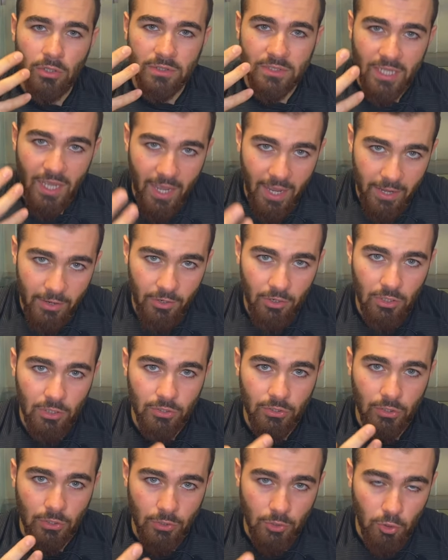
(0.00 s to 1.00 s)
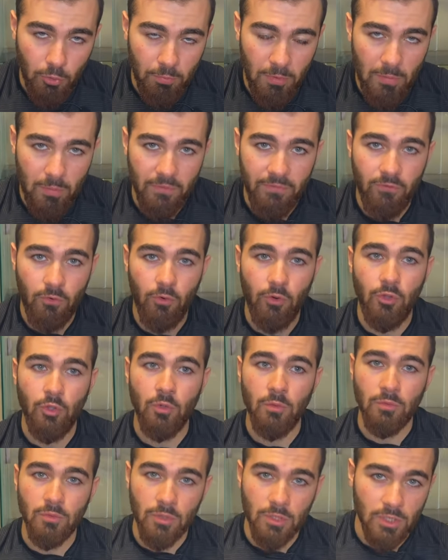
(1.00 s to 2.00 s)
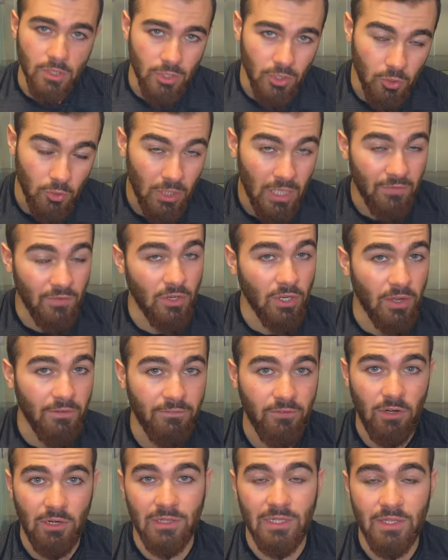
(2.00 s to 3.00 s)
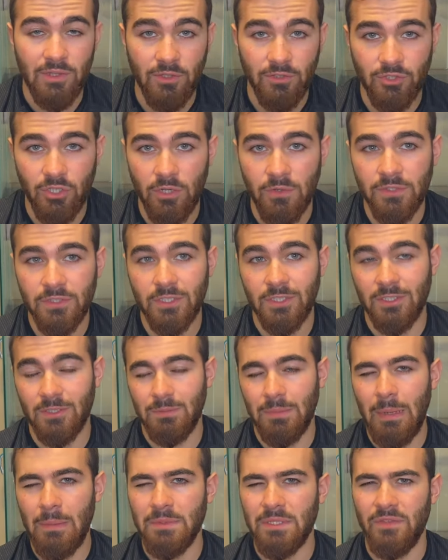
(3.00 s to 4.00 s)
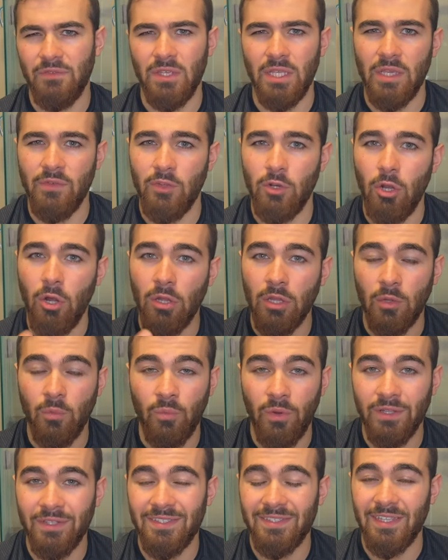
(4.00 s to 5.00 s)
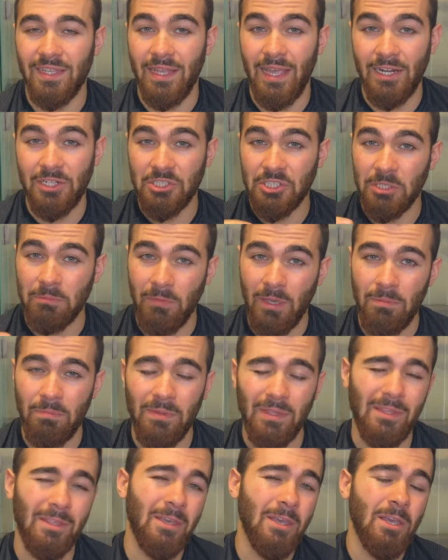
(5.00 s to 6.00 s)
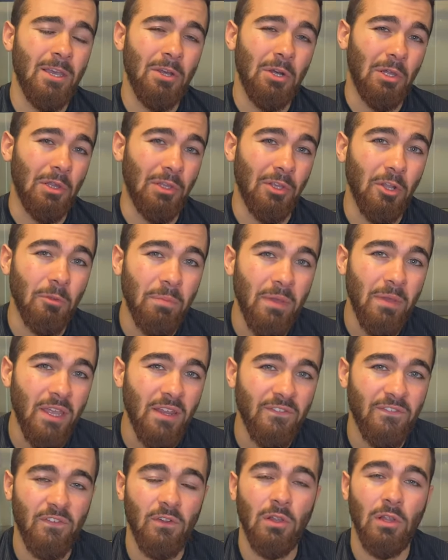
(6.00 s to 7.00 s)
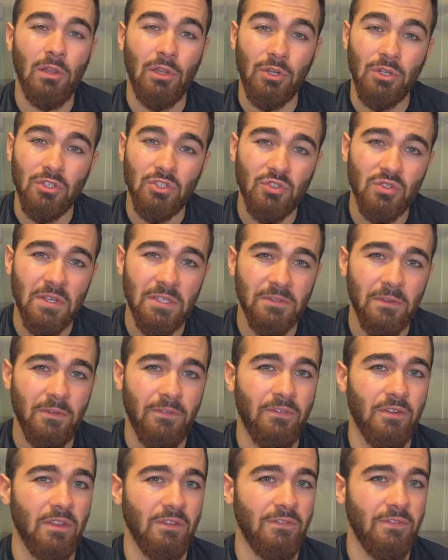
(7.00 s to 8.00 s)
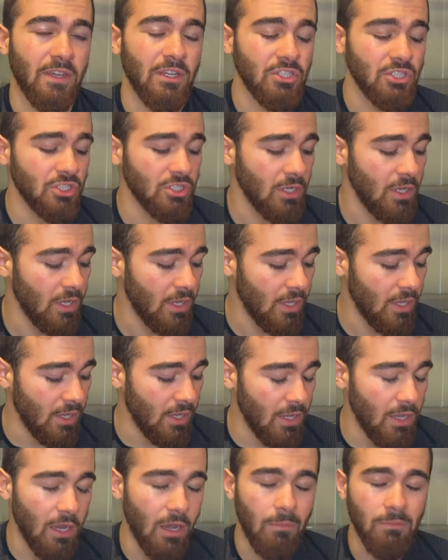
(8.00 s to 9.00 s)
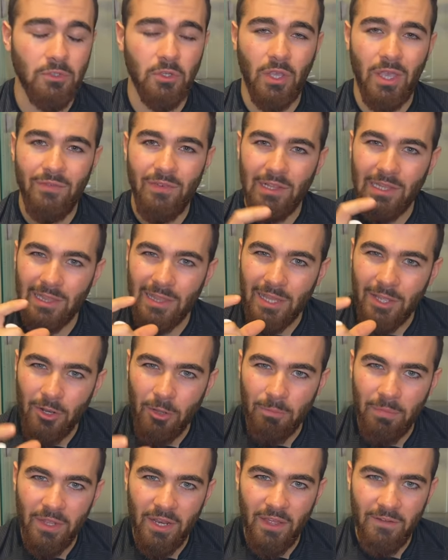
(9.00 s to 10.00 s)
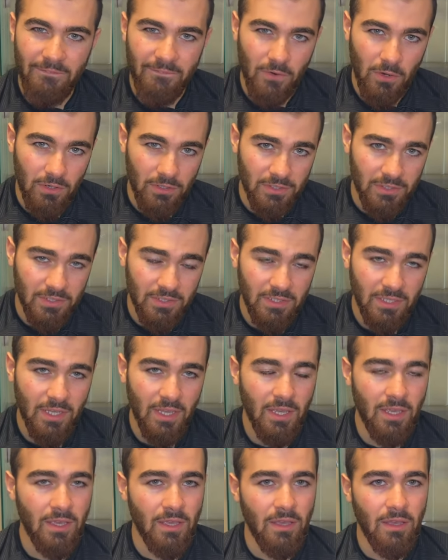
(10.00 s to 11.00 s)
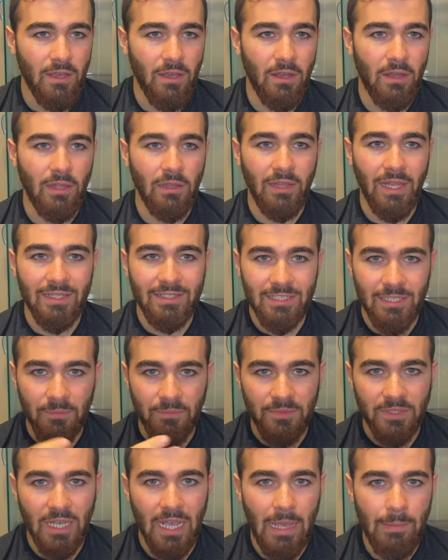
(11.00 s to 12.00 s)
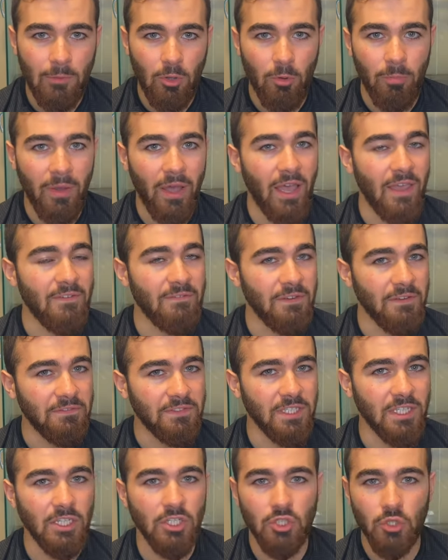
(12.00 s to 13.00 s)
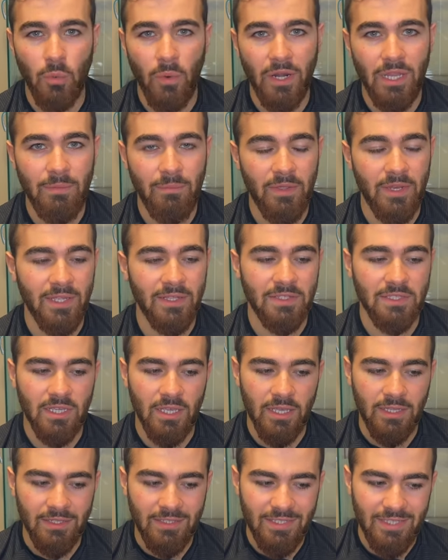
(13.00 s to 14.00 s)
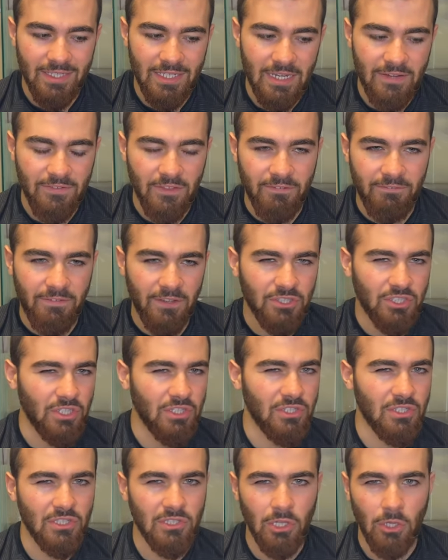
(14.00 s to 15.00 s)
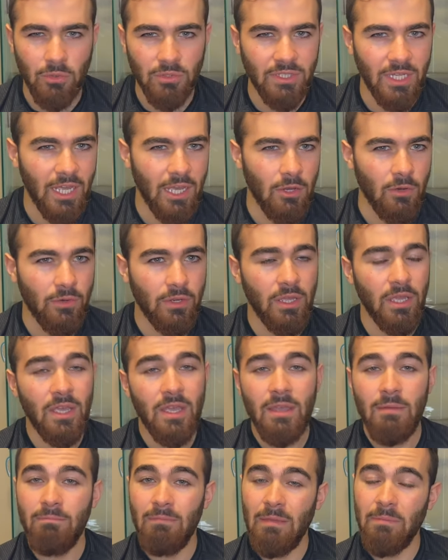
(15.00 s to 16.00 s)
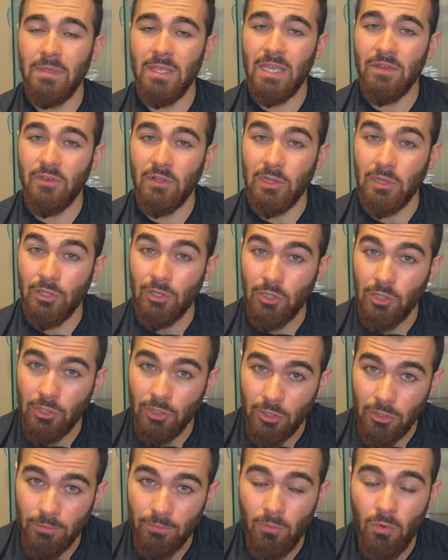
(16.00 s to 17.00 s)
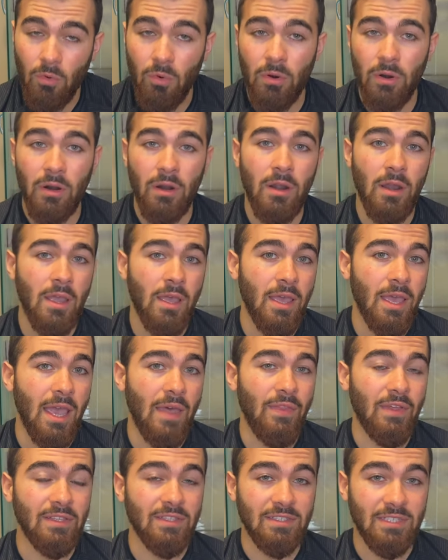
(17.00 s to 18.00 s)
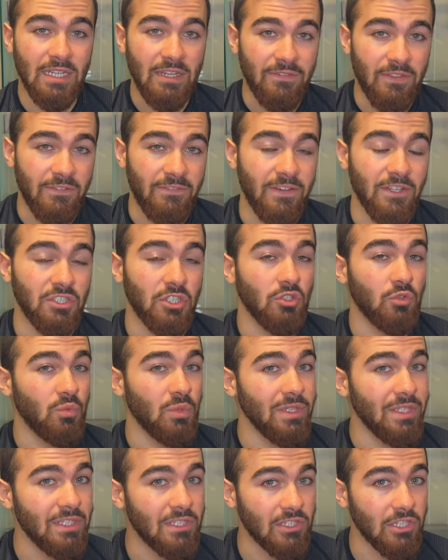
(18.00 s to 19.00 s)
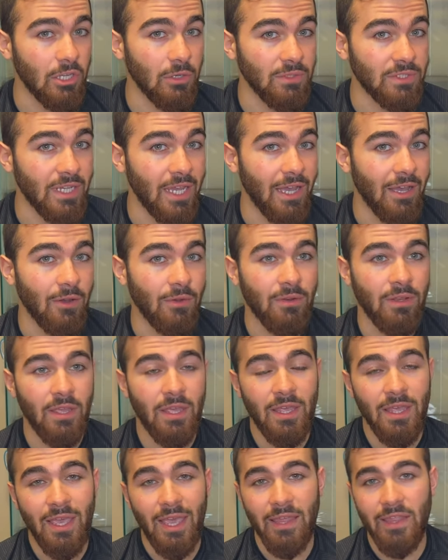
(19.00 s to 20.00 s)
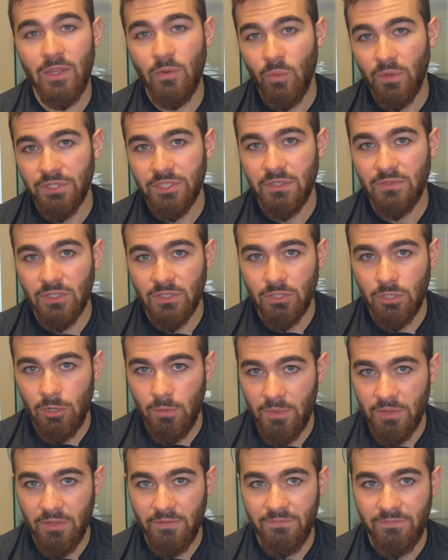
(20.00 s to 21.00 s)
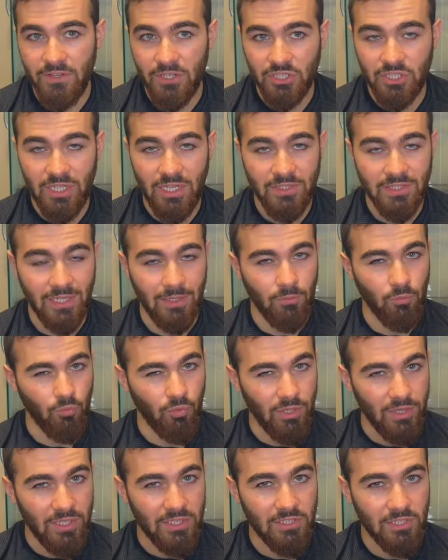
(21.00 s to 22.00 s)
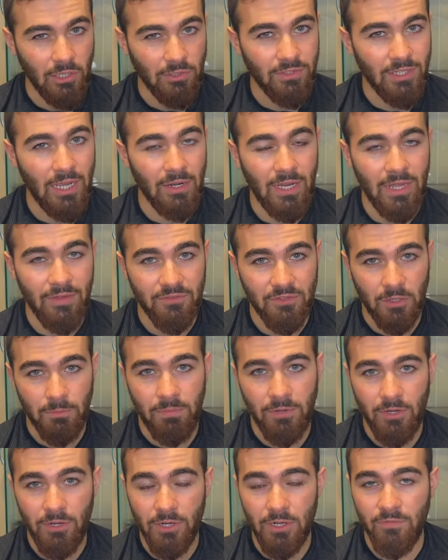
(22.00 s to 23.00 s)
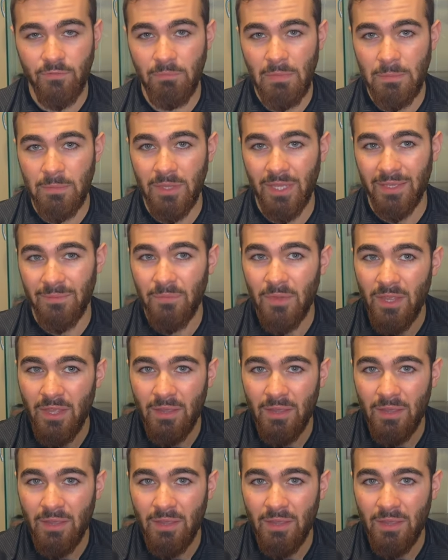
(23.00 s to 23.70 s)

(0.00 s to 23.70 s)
tired, a little loopy before you give enough for a lethal dose. Because sometimes if you give it all at once, that actually might be a little painful, a little stressful for the fish. So give a little bit at first. Let some time go by, 15, 20 minutes, and see if the fish has slowed down. Maybe give a little more, and then see if the fish has really slowed down. And then once you determine the fish has like really slowed down after the period of maybe like